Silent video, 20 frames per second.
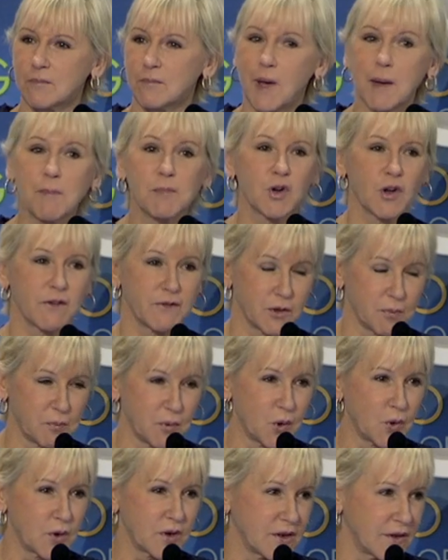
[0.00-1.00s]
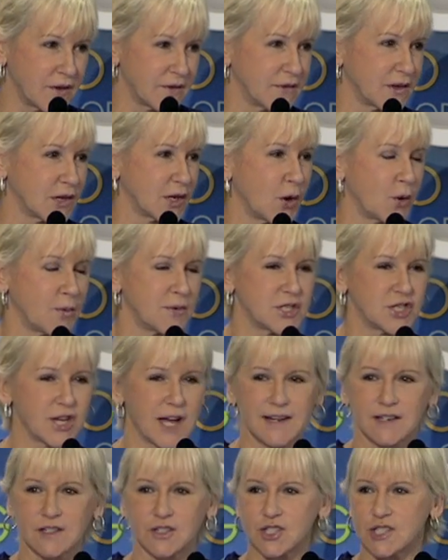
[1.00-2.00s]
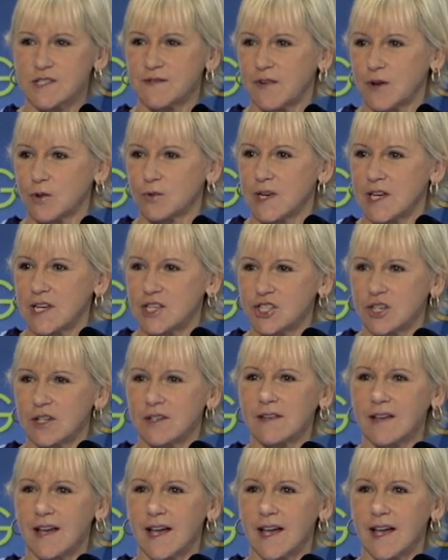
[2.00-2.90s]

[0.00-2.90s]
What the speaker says: member of the board of the Global Challenges Foundation